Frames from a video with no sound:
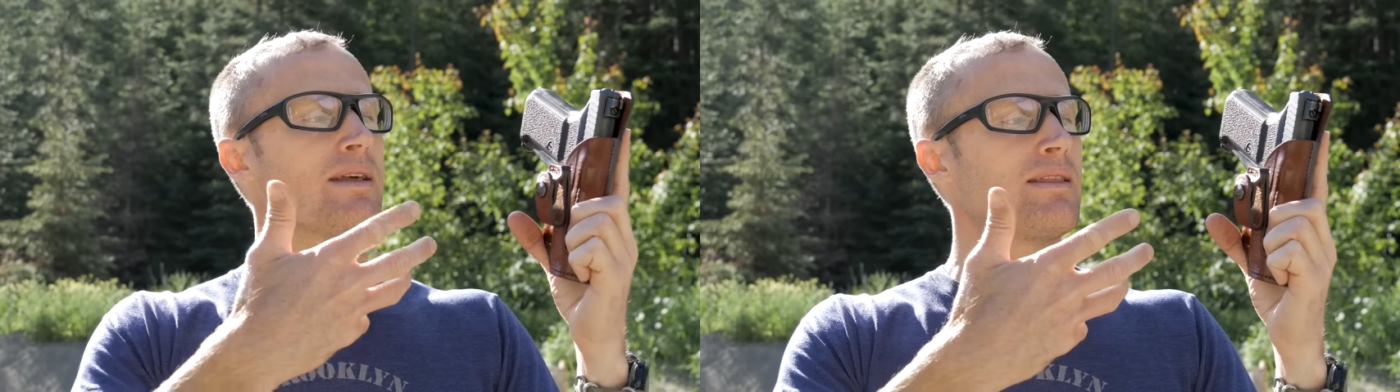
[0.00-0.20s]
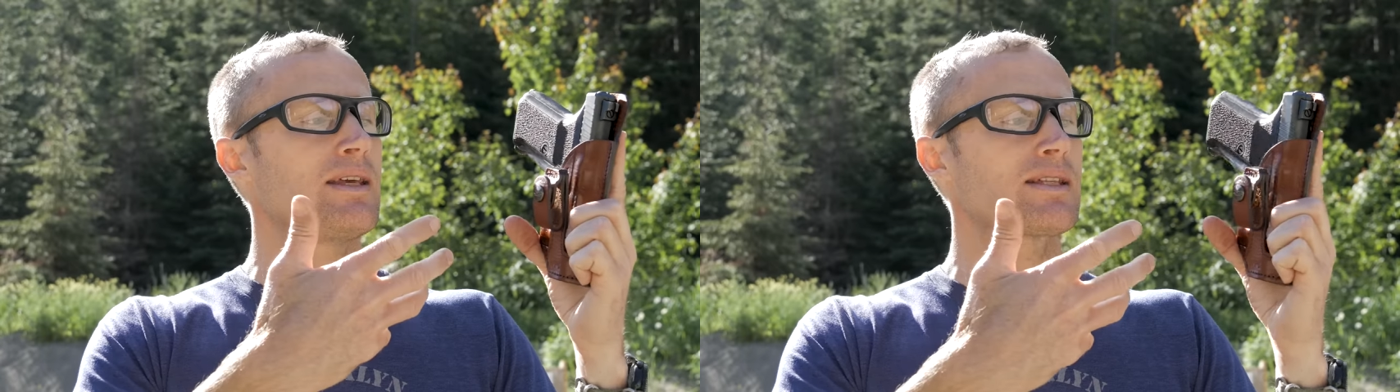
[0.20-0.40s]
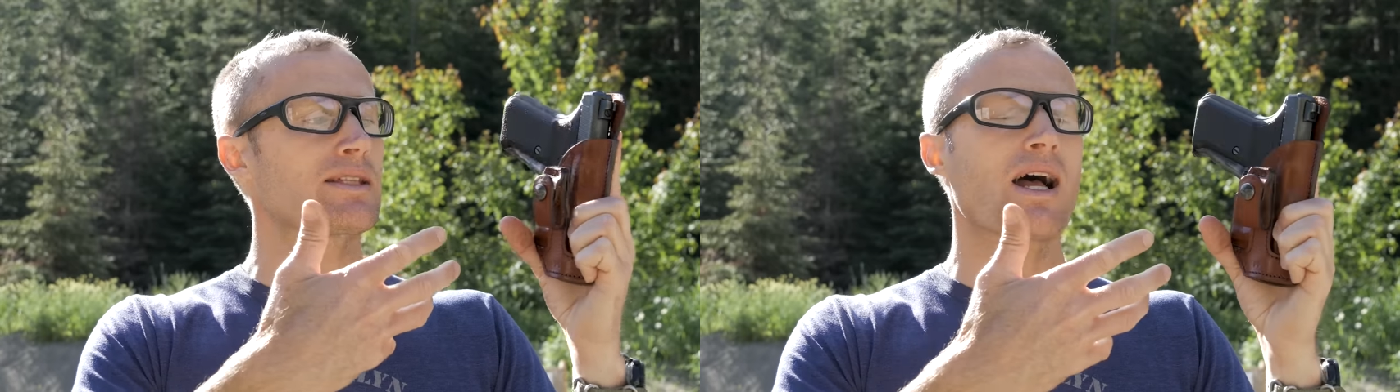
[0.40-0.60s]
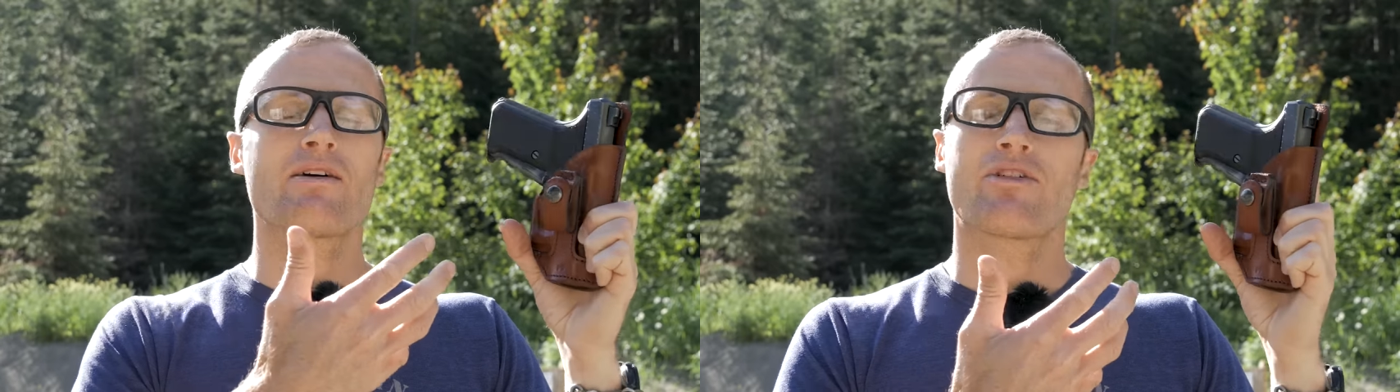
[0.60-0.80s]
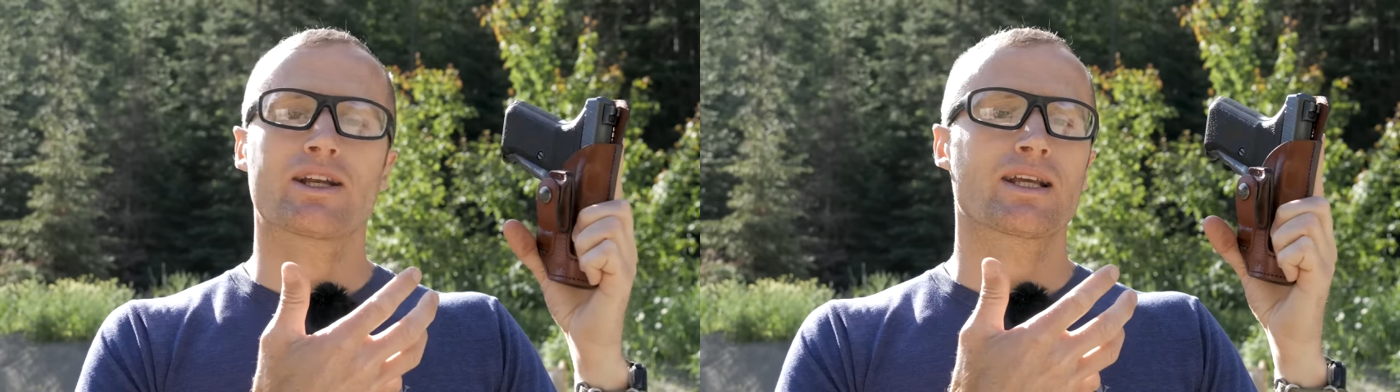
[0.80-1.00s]
This I
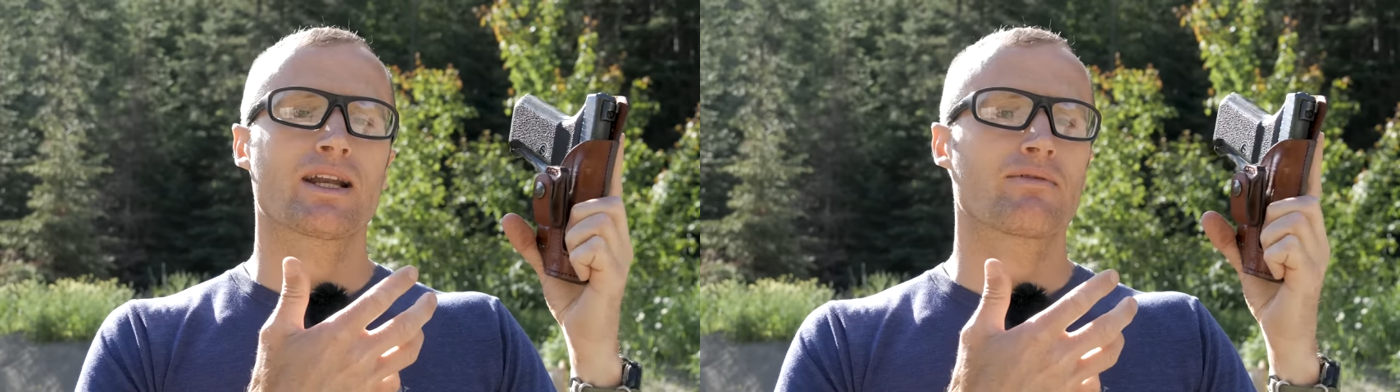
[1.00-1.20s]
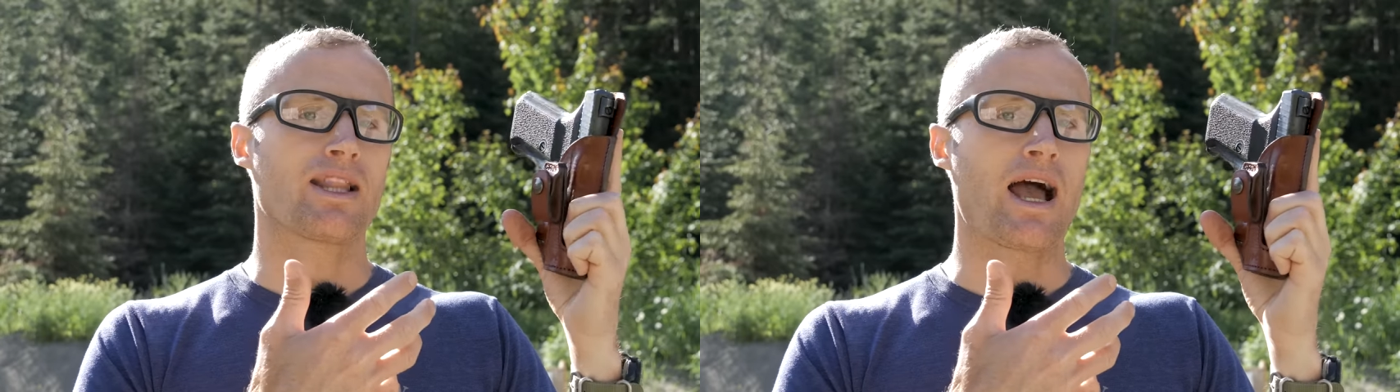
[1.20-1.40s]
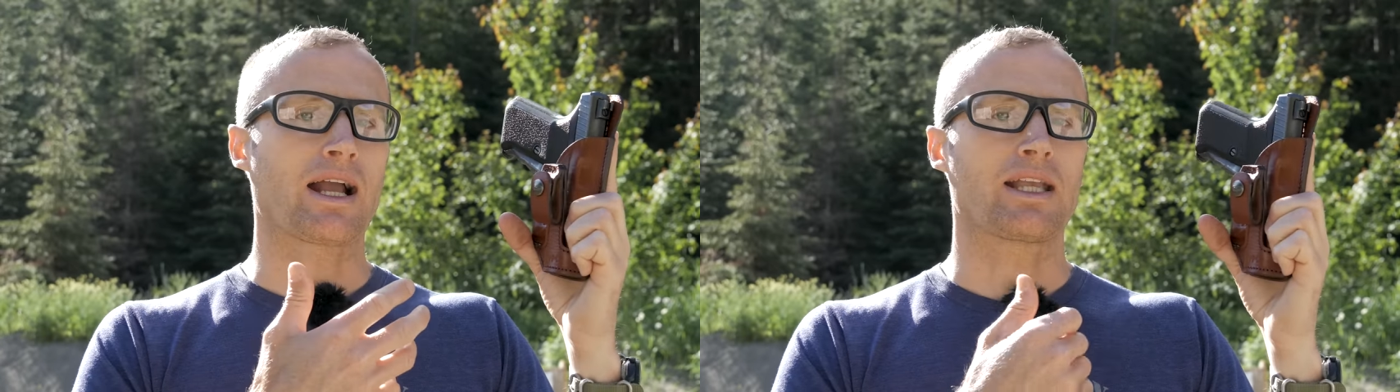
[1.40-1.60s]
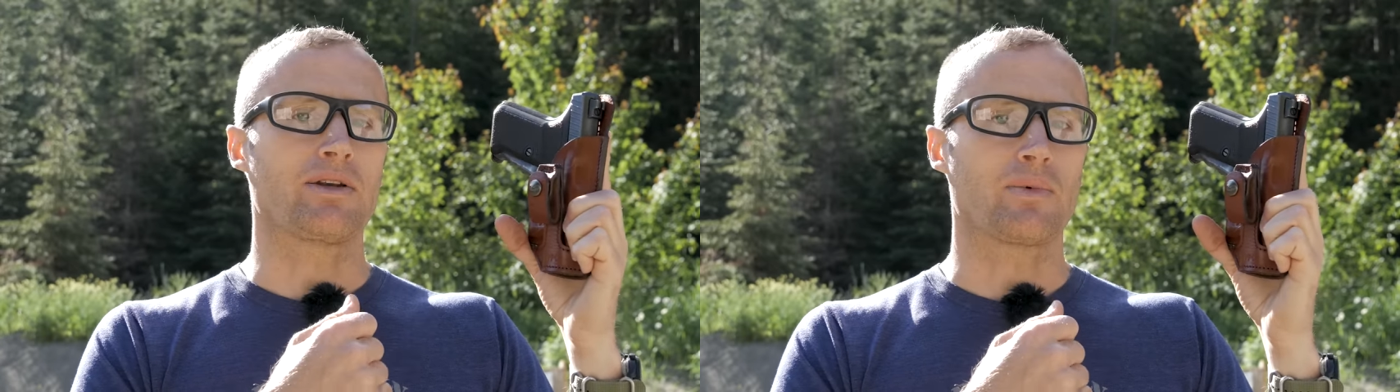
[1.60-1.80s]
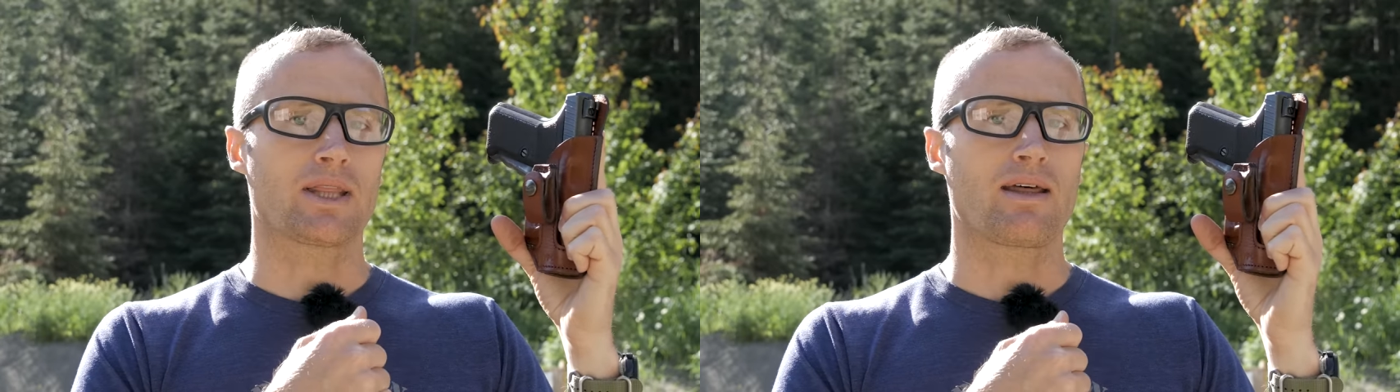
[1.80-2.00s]
find kind of
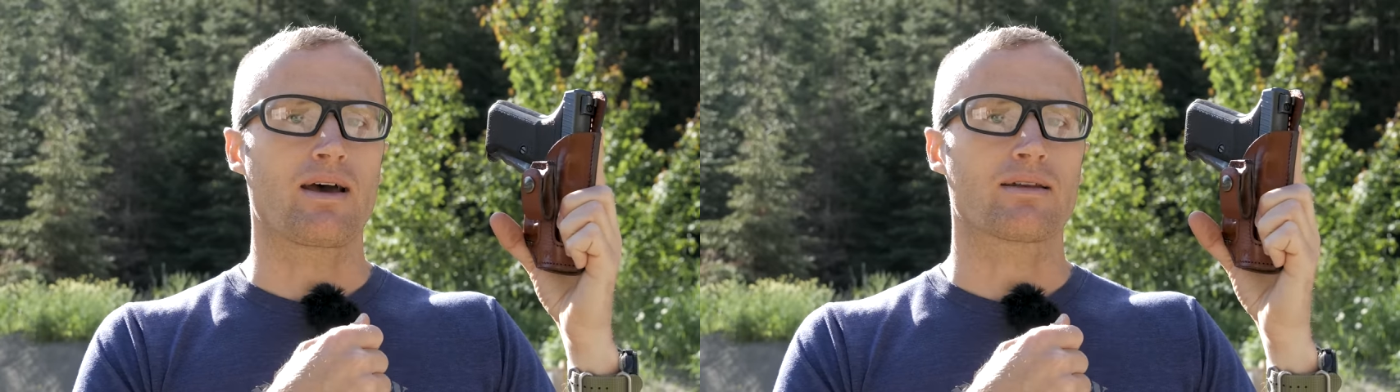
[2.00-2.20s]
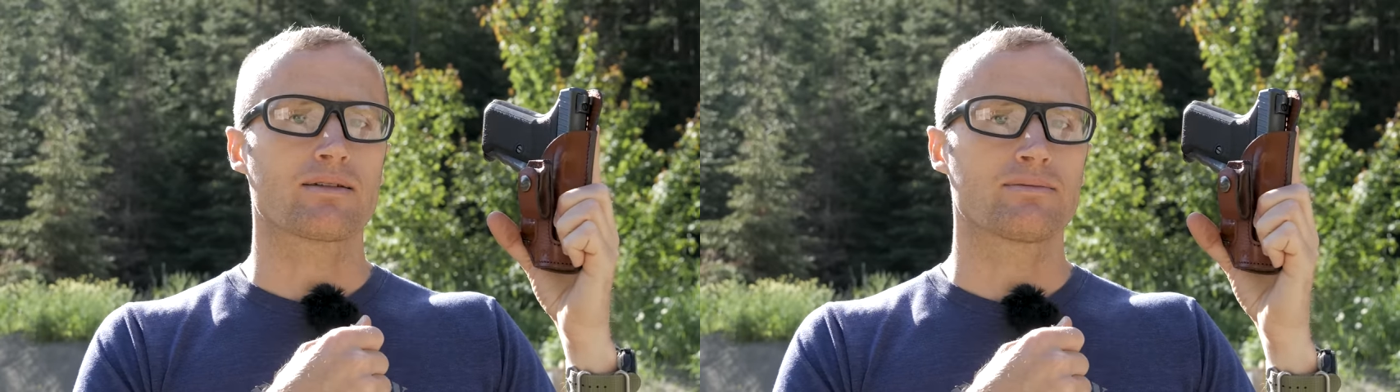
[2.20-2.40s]
lacking with that.